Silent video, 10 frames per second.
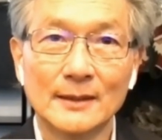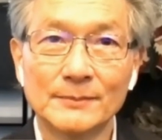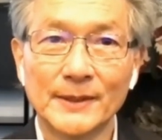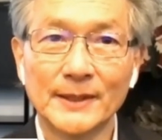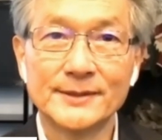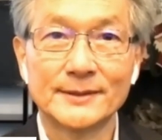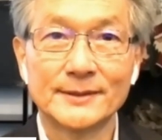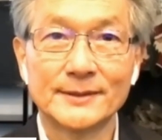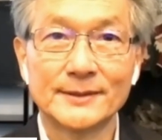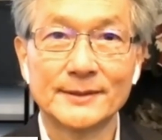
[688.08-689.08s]
But it's
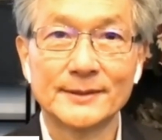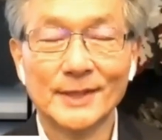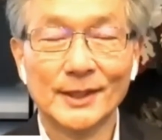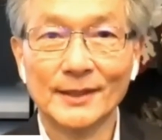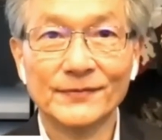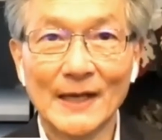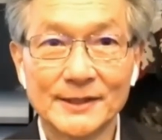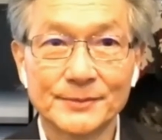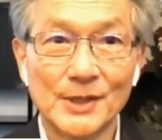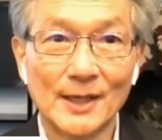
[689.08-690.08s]
not a
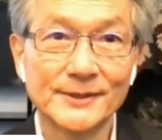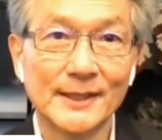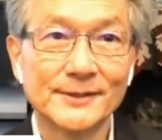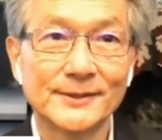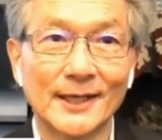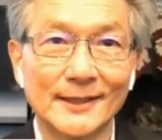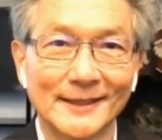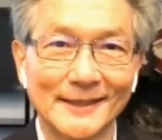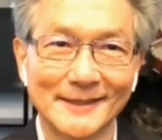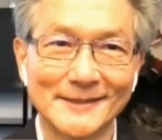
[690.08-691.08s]
fast process.
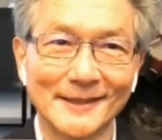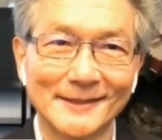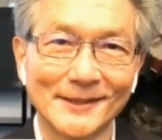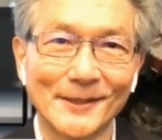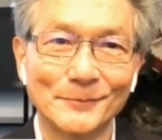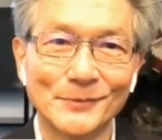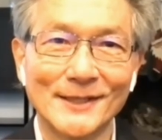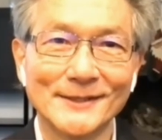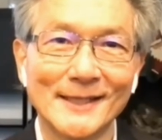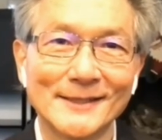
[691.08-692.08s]
It's a slow
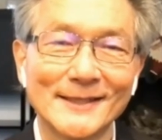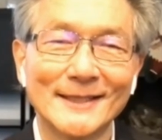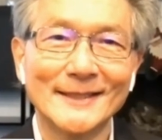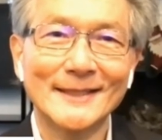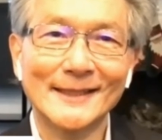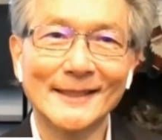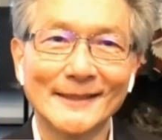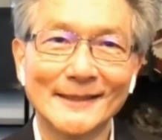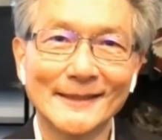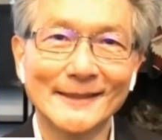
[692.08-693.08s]
process.
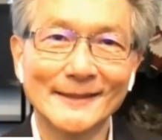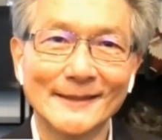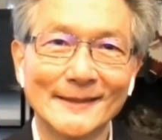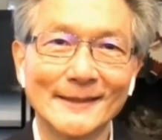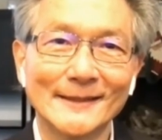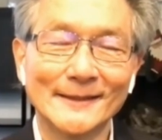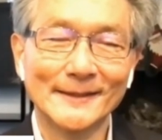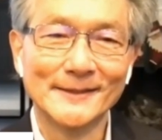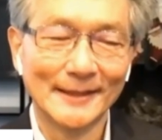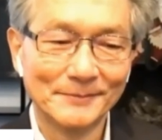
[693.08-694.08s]
And at
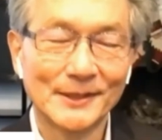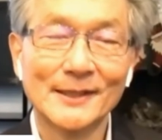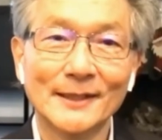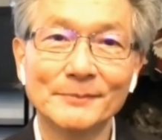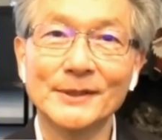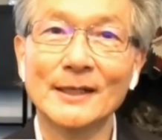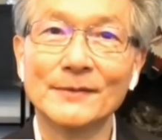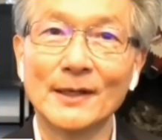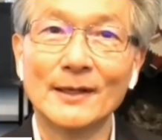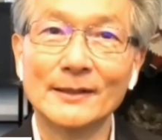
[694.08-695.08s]
the same time, you have a
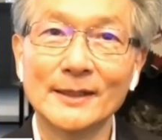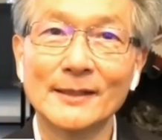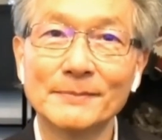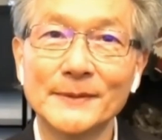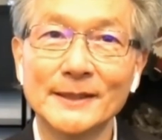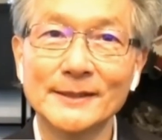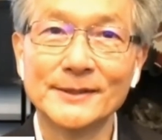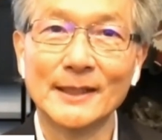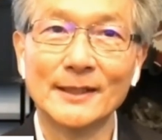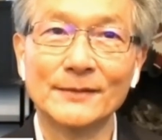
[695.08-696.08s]
lot of companies
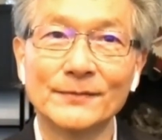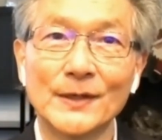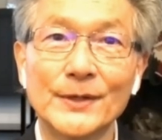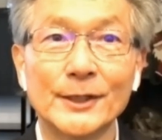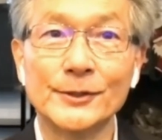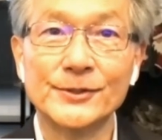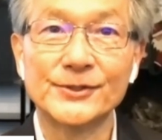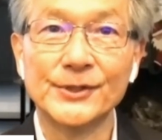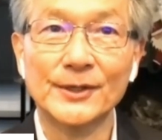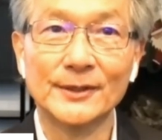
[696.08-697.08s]
that are very
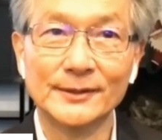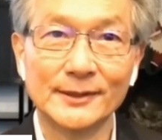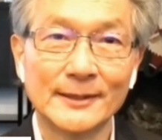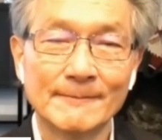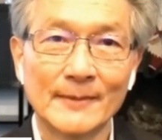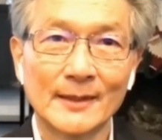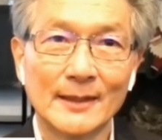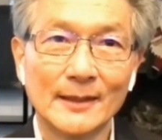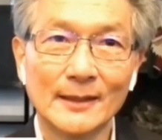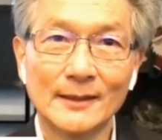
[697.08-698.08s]
concerned,
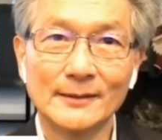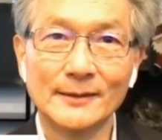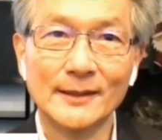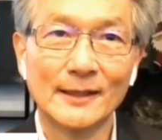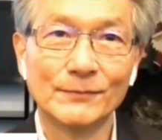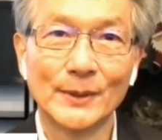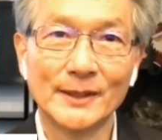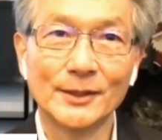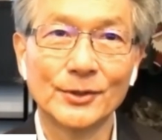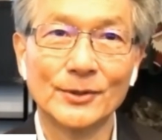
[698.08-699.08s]
and they have what
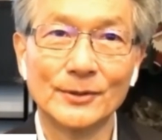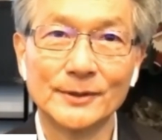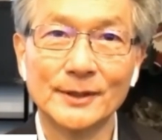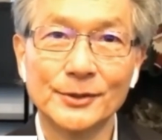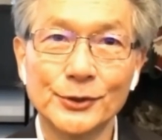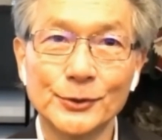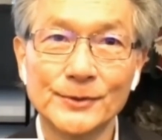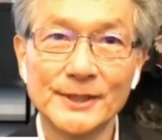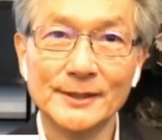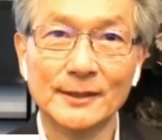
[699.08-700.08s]
they call the
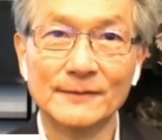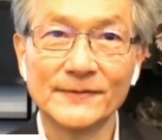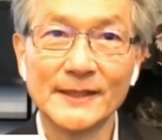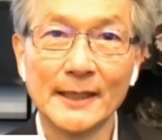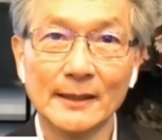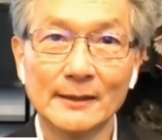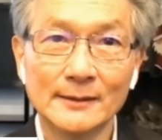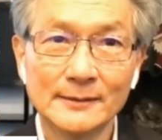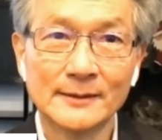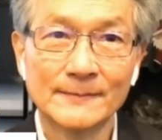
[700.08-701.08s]
duty of care.